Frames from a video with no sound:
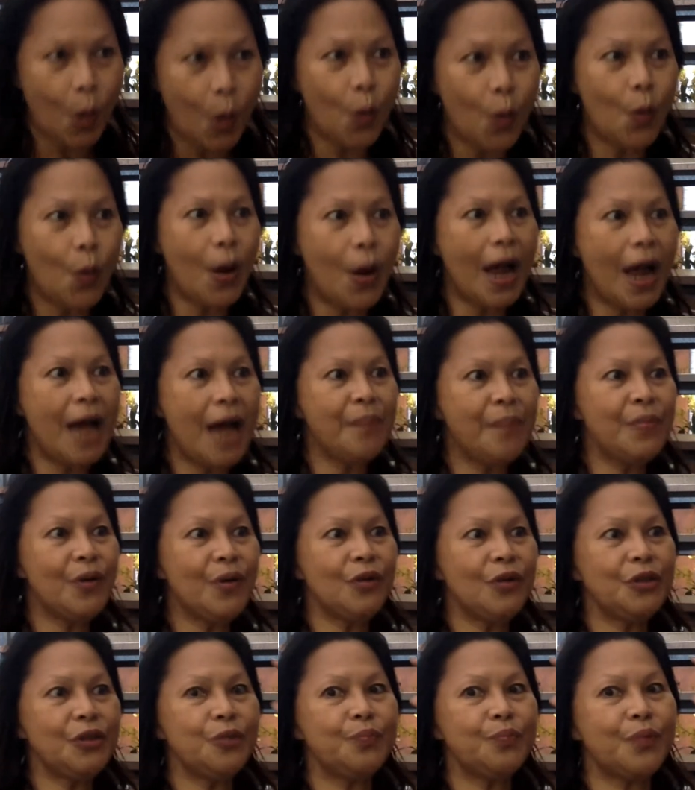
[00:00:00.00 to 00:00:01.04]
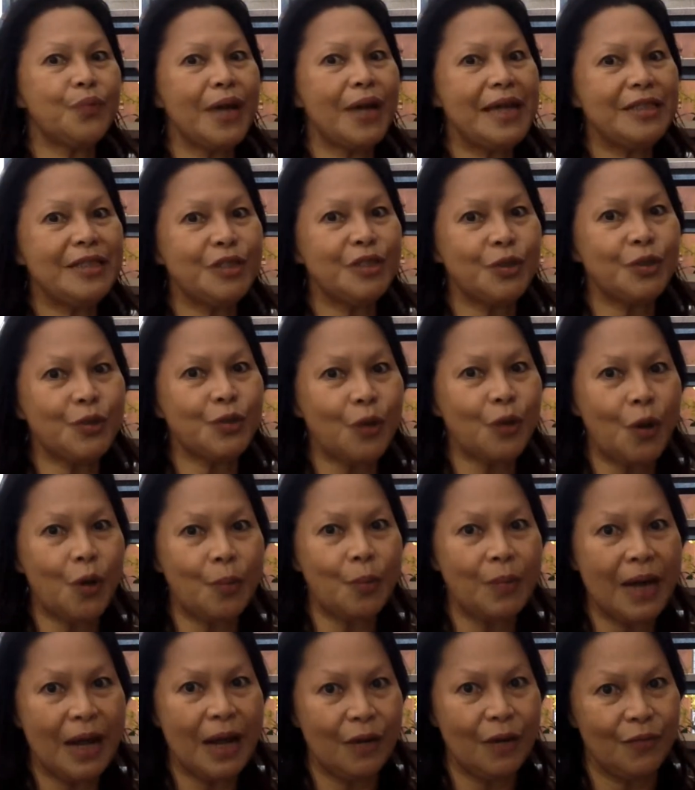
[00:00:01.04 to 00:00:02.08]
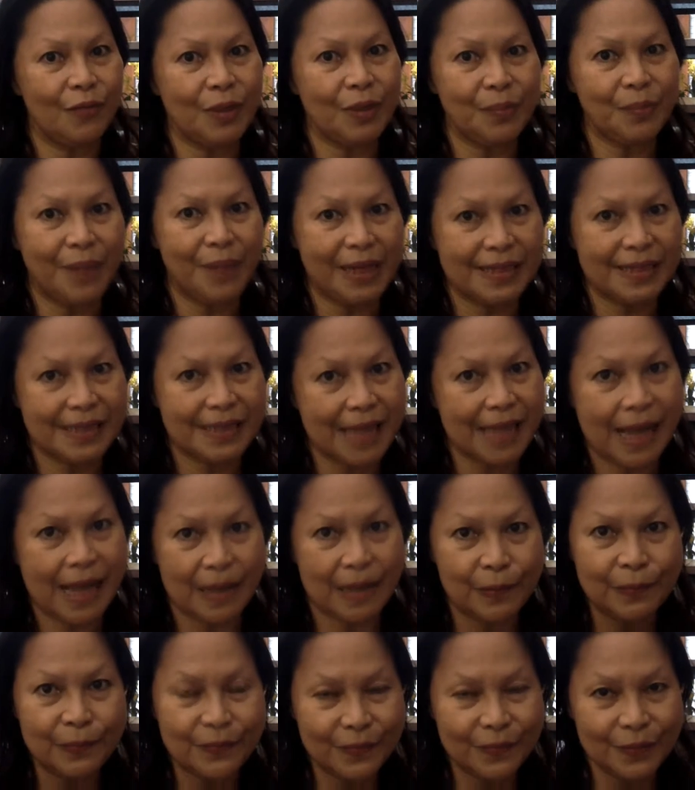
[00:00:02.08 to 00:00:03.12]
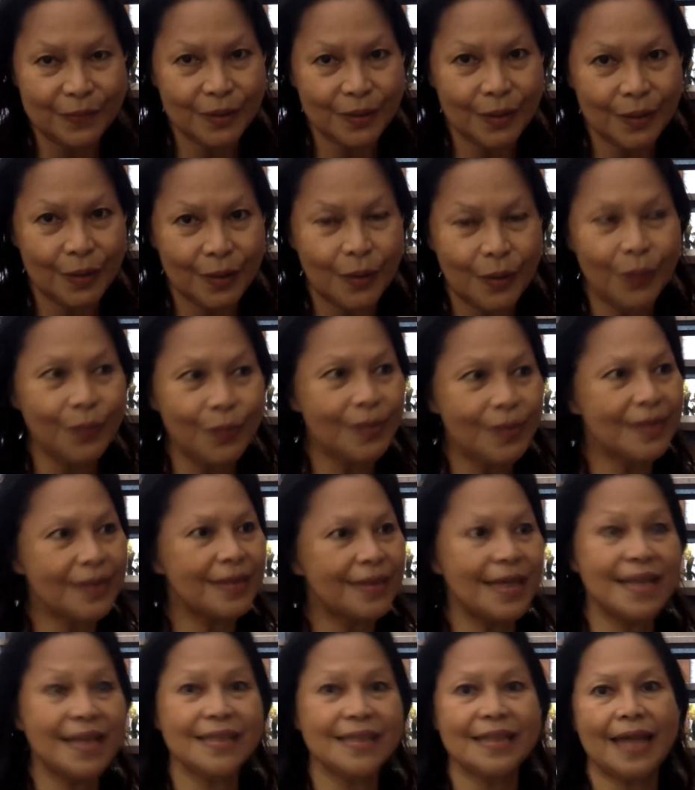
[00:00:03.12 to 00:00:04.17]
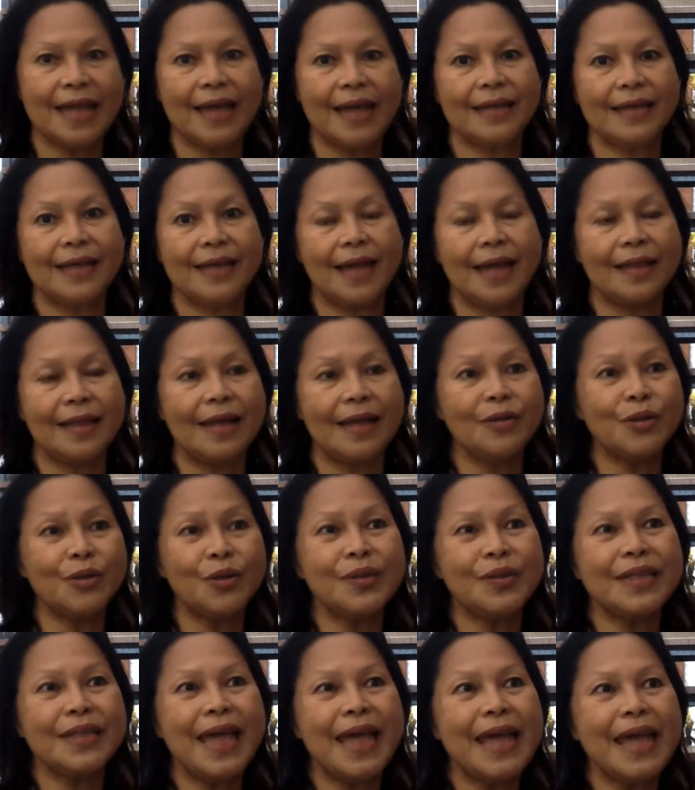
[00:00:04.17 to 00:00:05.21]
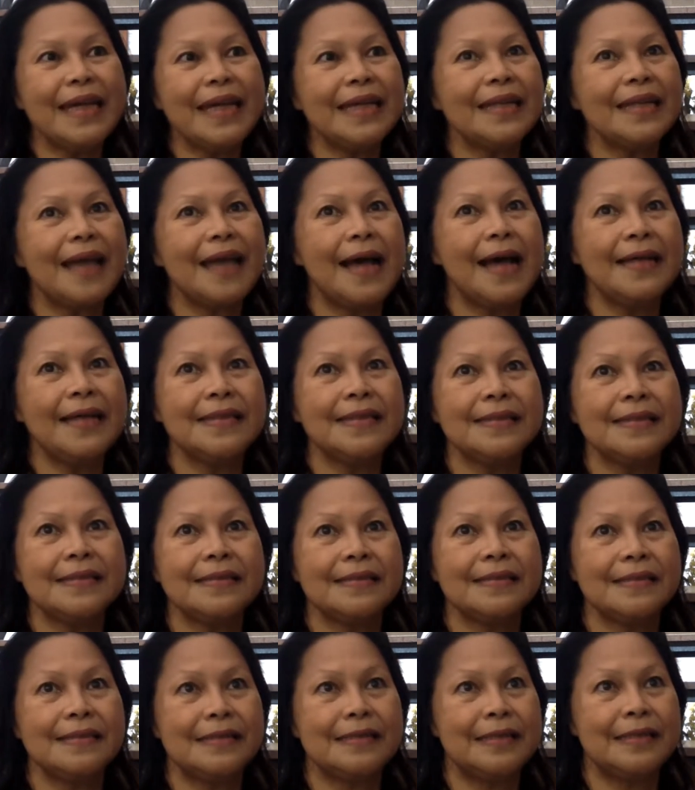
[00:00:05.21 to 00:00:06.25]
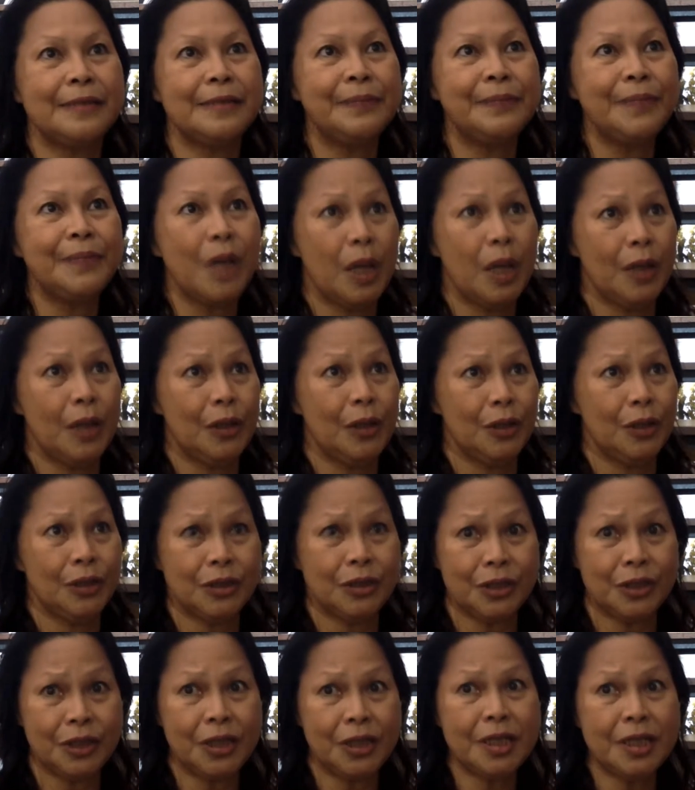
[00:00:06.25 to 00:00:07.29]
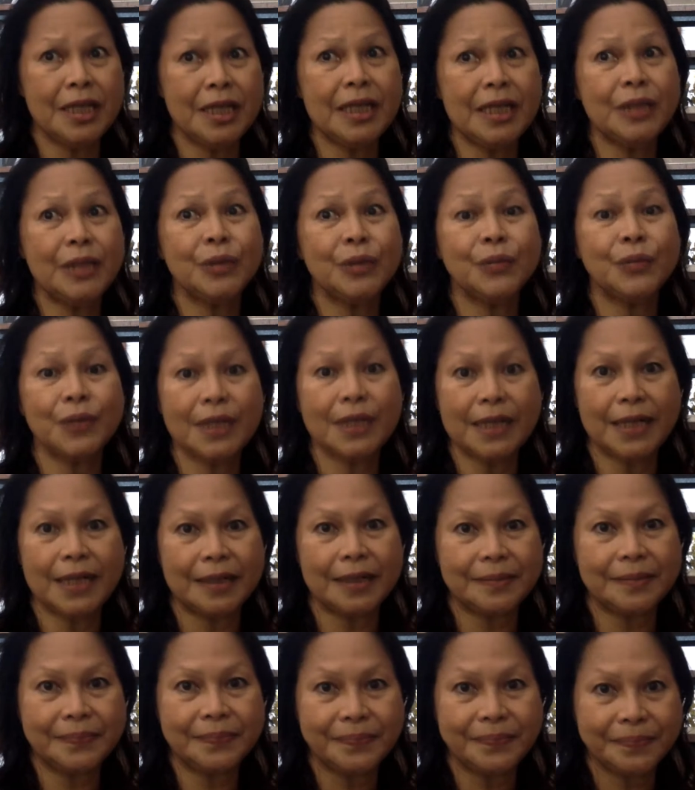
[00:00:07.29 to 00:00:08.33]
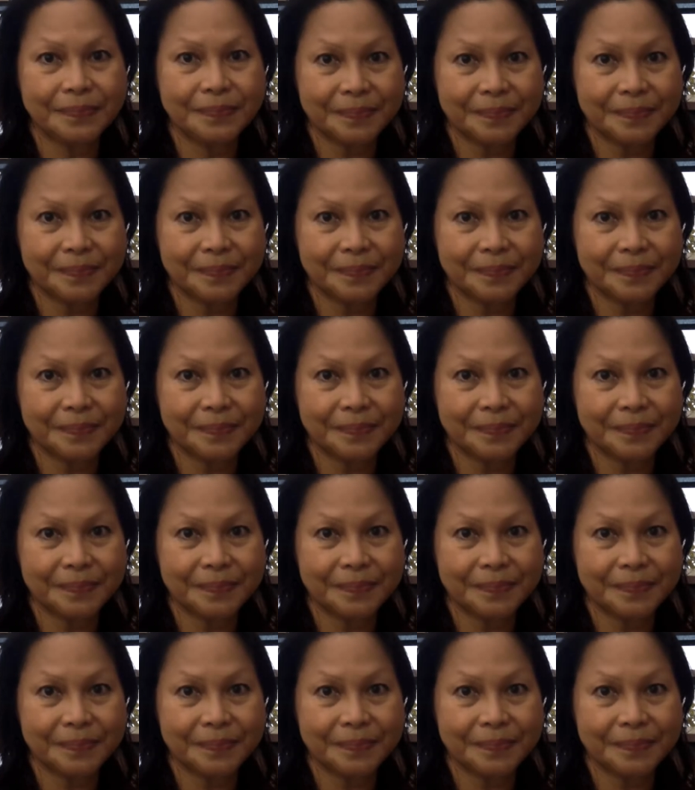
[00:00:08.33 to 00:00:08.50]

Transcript: Or I'm going to brainstorm now with myself, you know, things like that. So take it as a journey to learn.